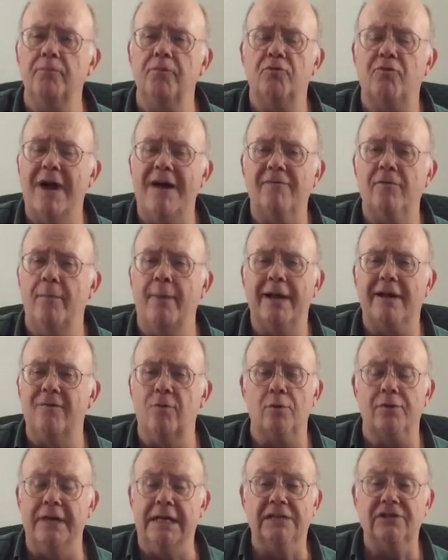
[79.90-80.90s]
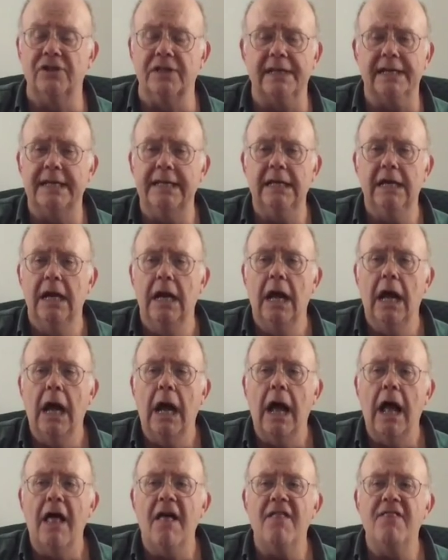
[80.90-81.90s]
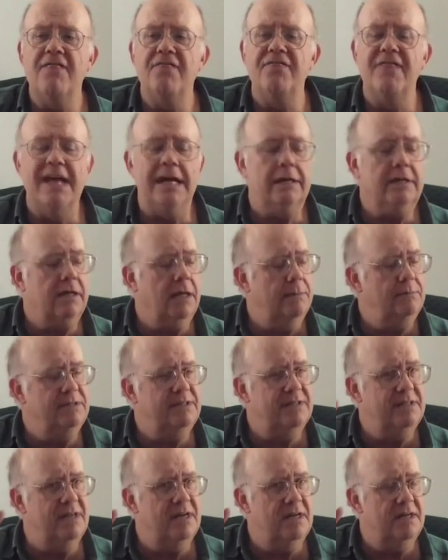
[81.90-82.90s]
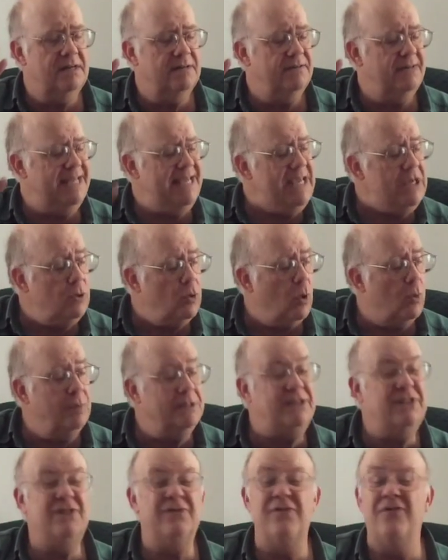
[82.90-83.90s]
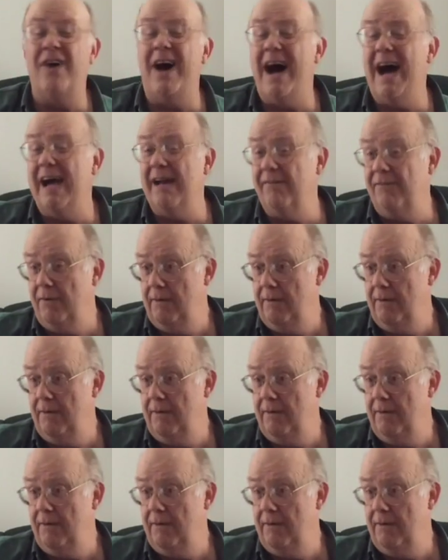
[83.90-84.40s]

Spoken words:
travel back and forth easily. Then comes the E chord, which is the 5.